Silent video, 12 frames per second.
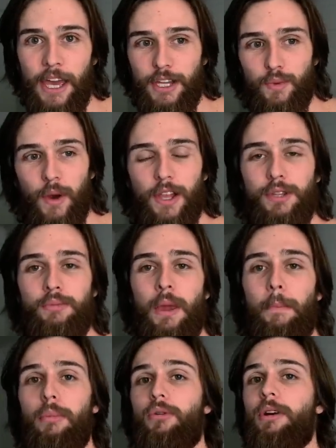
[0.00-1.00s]
as well as
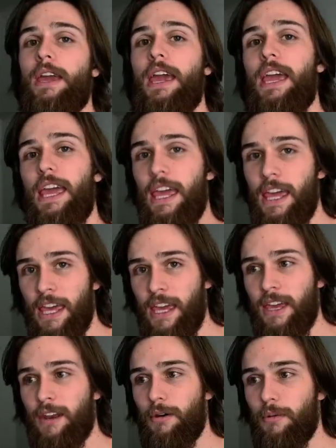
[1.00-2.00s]
me bringing
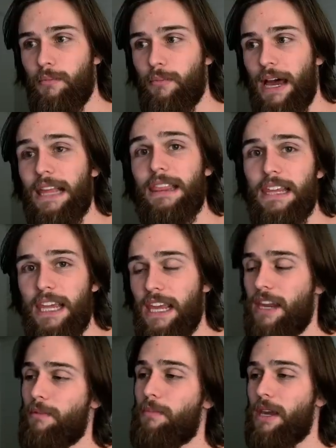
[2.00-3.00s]
in my
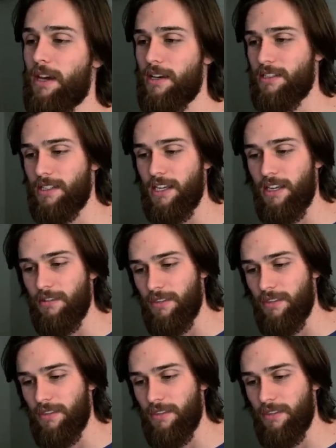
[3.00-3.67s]
lead, because